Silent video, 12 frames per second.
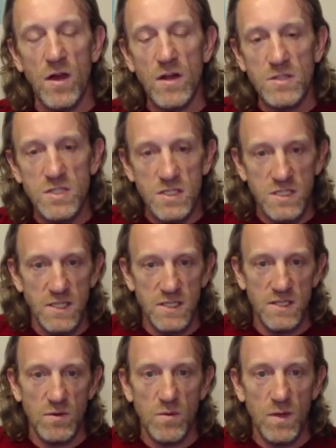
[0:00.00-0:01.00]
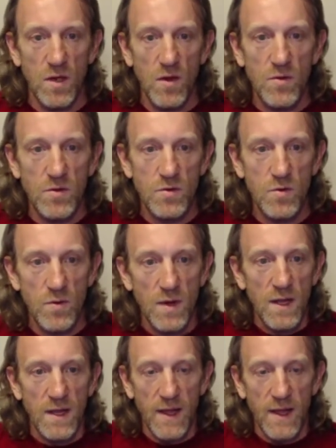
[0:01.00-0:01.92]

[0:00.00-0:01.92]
consciousness and we go through,